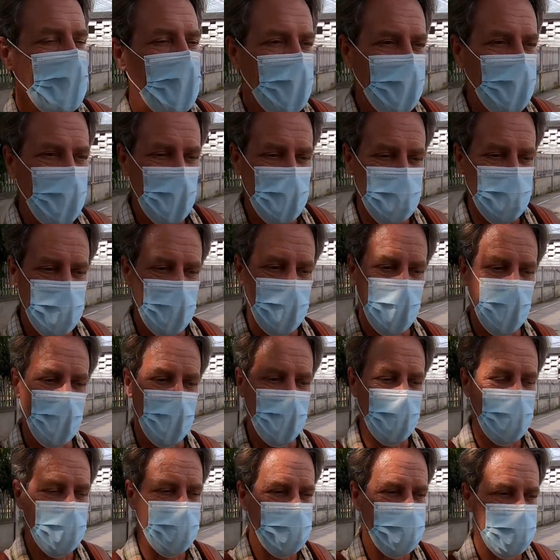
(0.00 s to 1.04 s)
I went
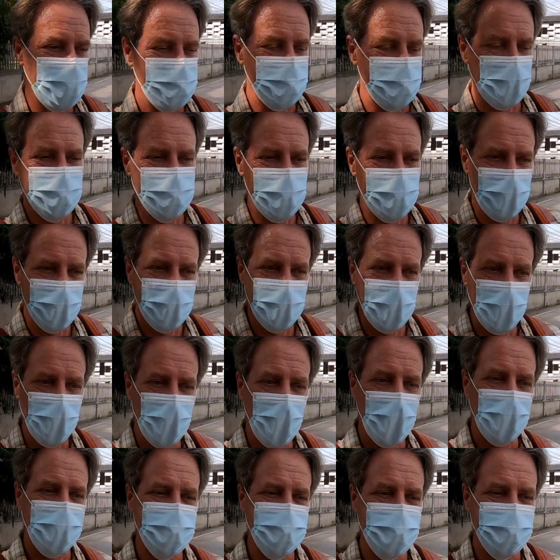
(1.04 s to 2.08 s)
there, as I said, and I
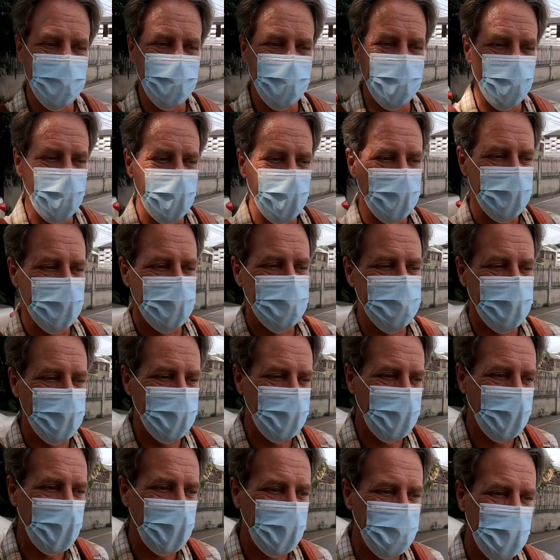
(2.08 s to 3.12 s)
walked into
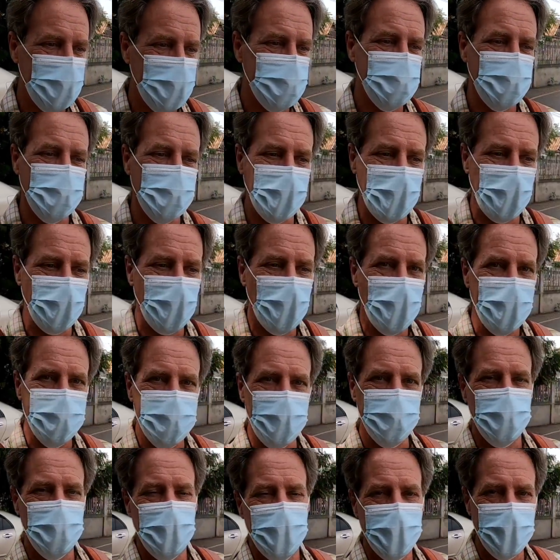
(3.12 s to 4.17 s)
the office, and then I
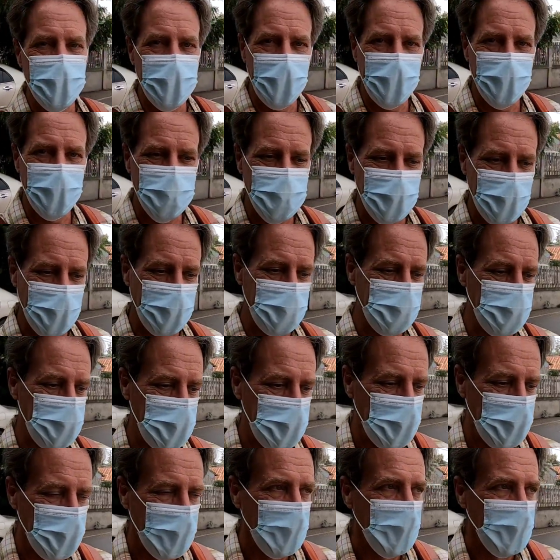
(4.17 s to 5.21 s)
walked up to the counter,
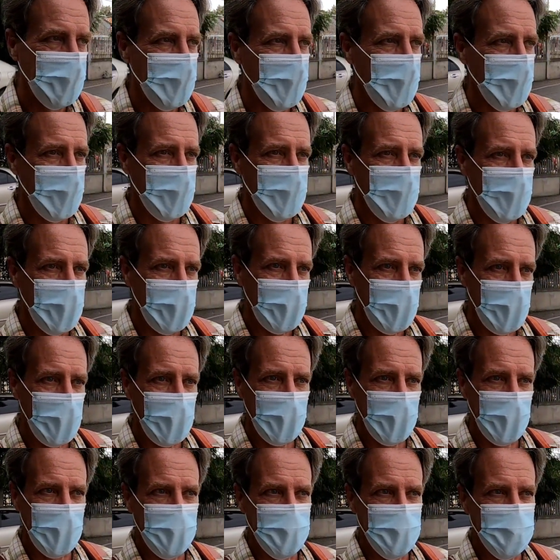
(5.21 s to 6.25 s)

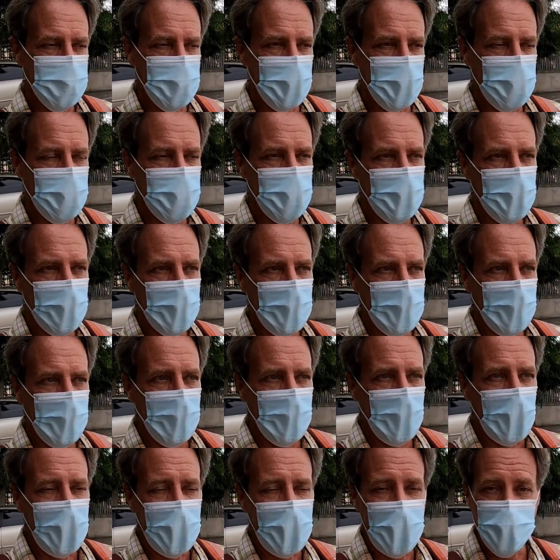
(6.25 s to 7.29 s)
and
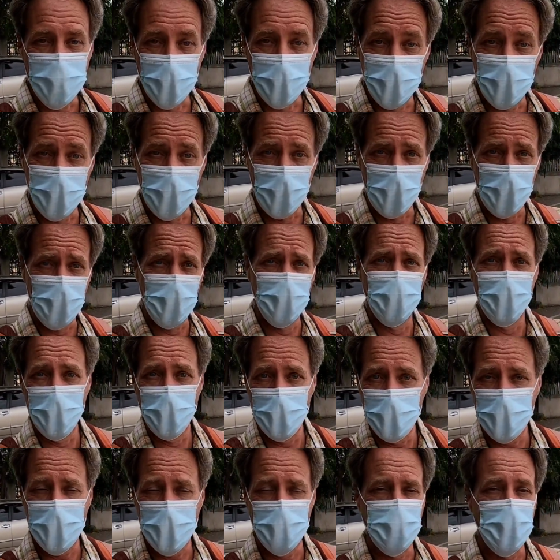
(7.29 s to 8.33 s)
I had to
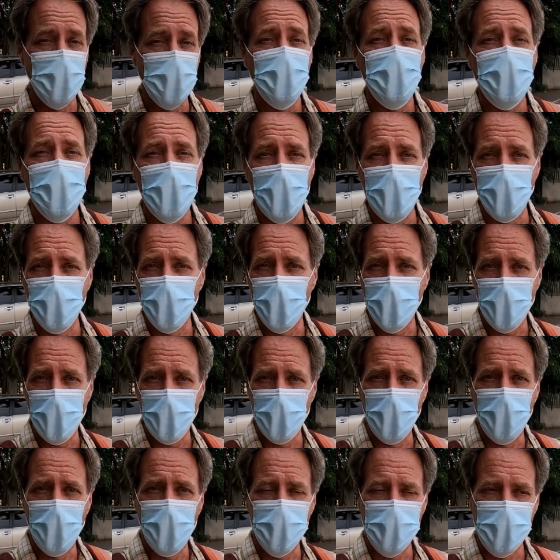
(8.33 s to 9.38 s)
verbally communicate what
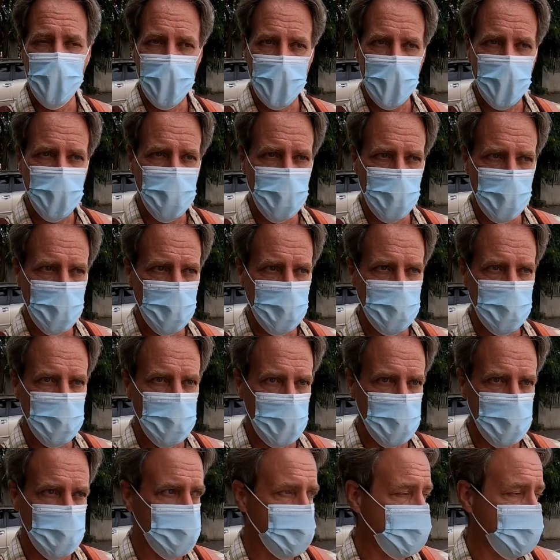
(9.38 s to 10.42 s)
I wanted. I couldn't
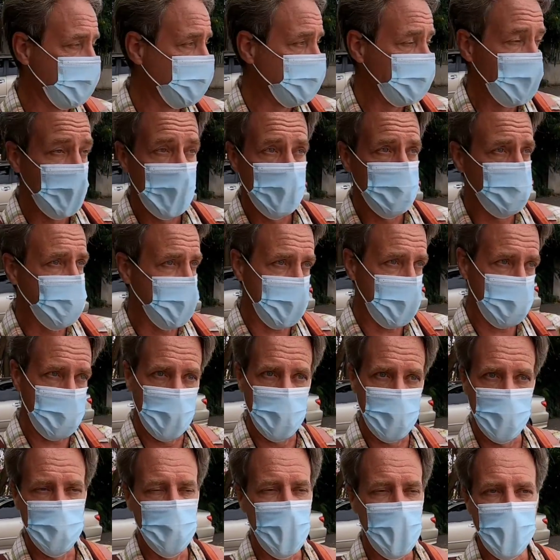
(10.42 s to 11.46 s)
just pick
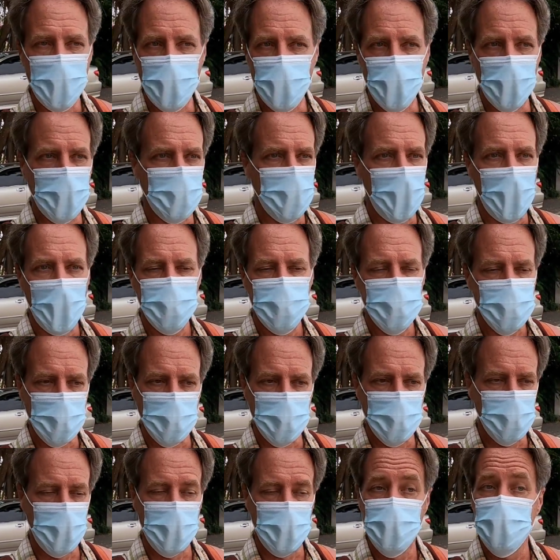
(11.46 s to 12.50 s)
from a menu of
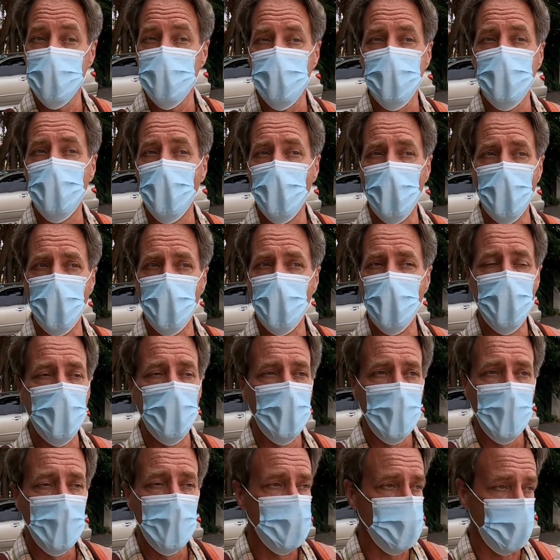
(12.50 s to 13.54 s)
options or just go
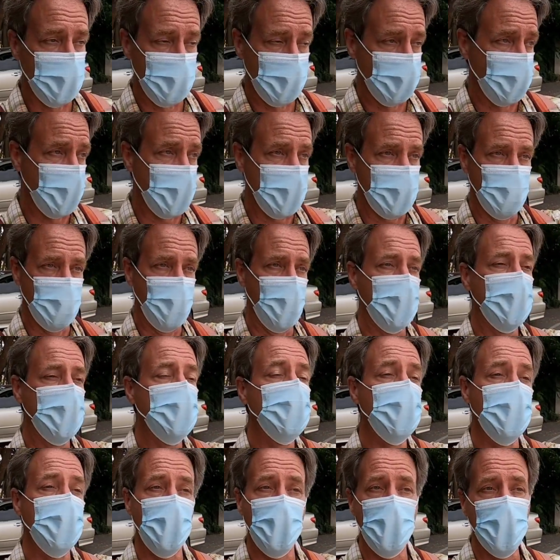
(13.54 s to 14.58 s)
to the right
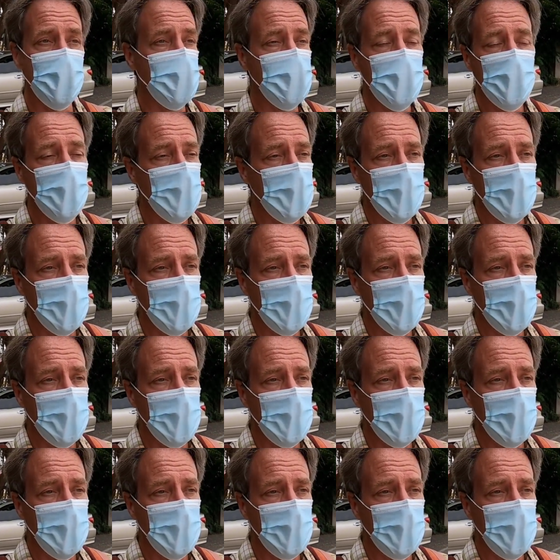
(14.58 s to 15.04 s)
window